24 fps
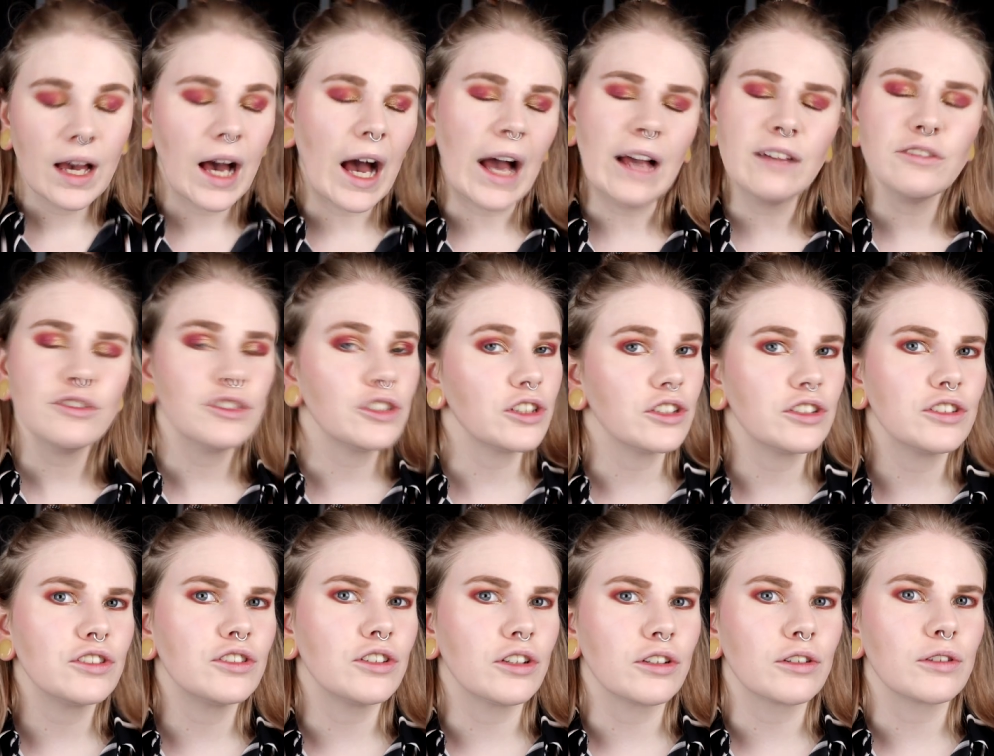I've
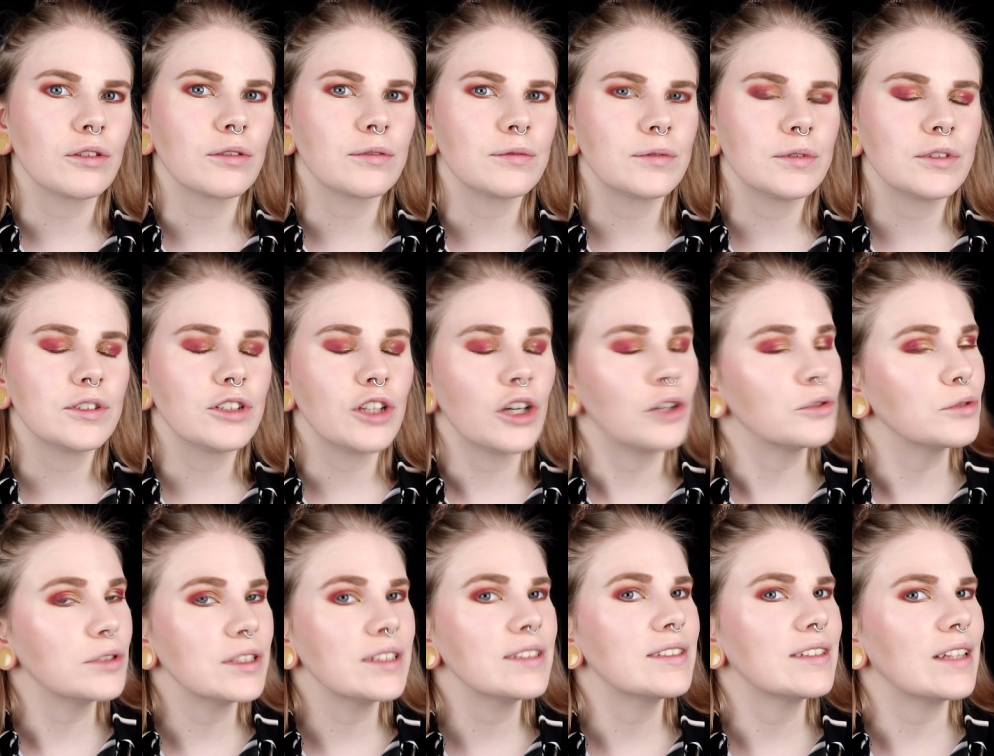started to
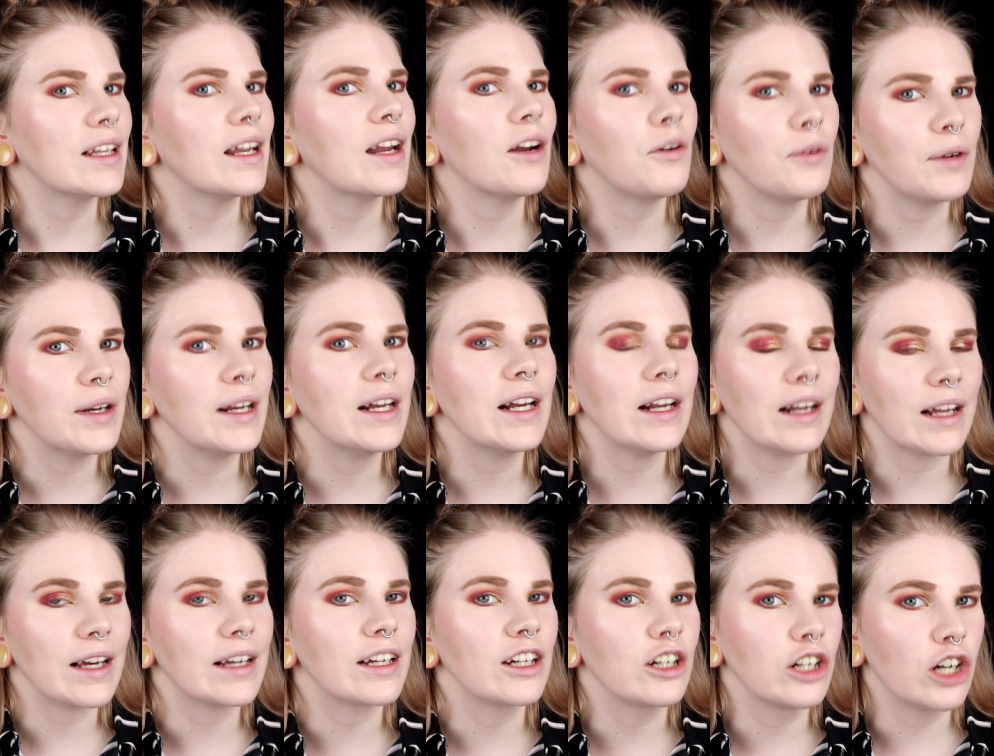notice that I really
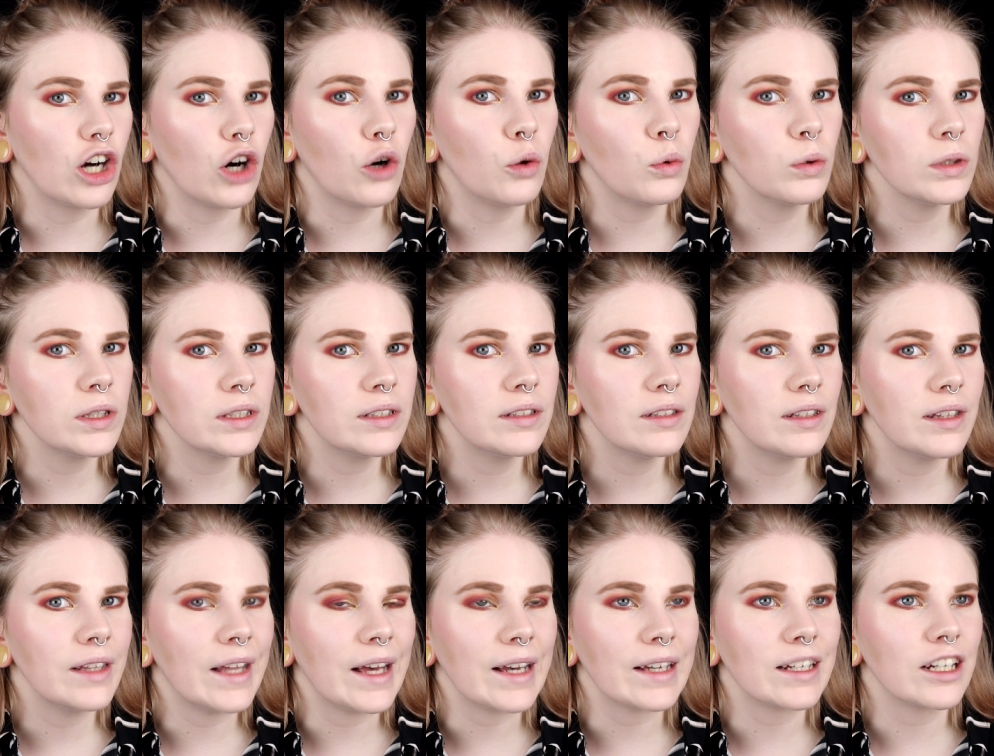like gold.
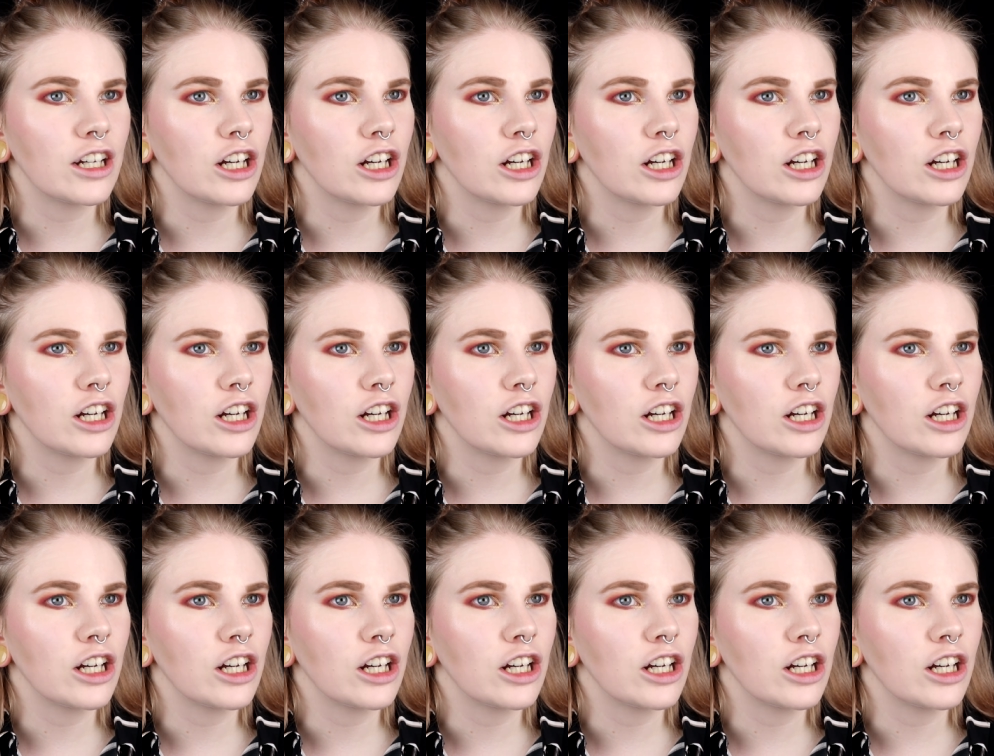Like